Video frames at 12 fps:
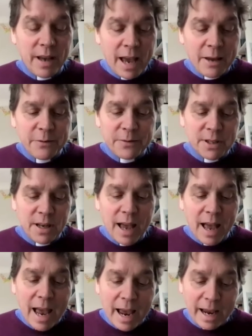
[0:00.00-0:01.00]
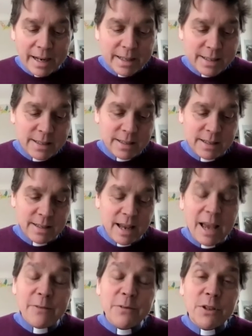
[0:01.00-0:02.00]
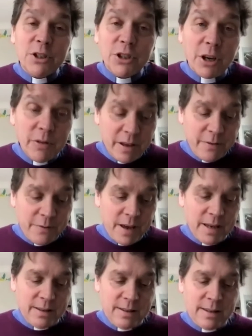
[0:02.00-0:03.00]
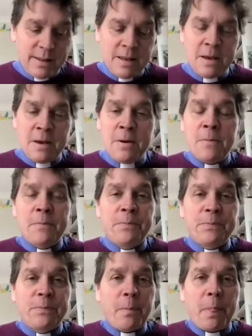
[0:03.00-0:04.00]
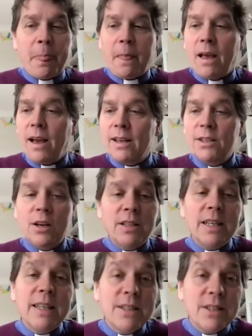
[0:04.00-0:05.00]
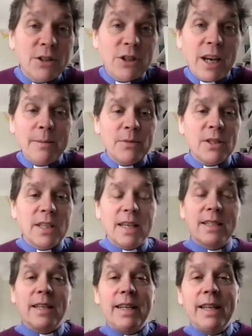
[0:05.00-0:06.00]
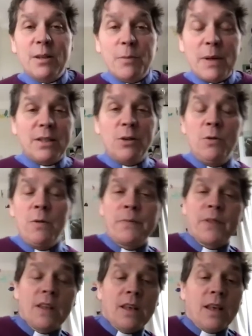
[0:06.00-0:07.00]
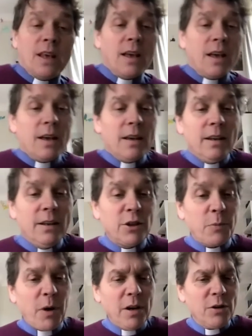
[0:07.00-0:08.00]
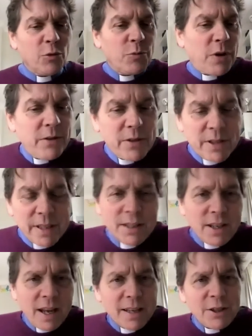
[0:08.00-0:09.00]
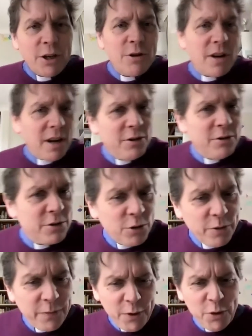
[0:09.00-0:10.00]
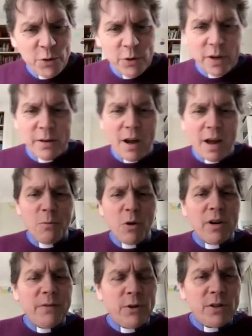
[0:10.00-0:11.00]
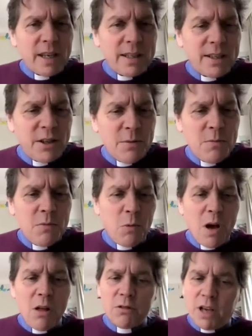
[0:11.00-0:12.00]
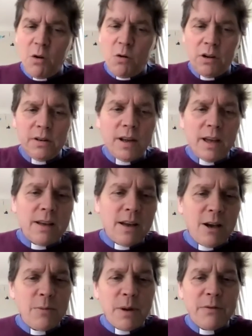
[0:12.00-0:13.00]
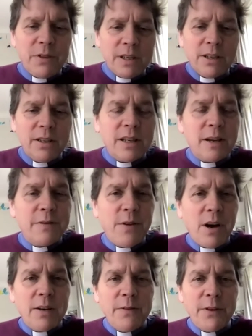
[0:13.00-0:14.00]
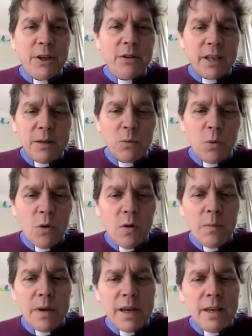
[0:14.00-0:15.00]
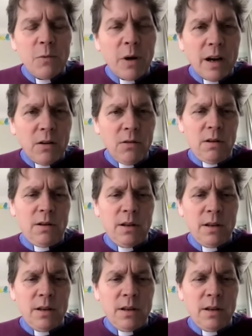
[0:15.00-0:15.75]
have to act, have to show their faith. As our dear St. James says in his epistle, suppose your brother or sister has no clothes or food, and one of you says to them, well, go on, I hope everything turns out fine for you, keep warm, eat well,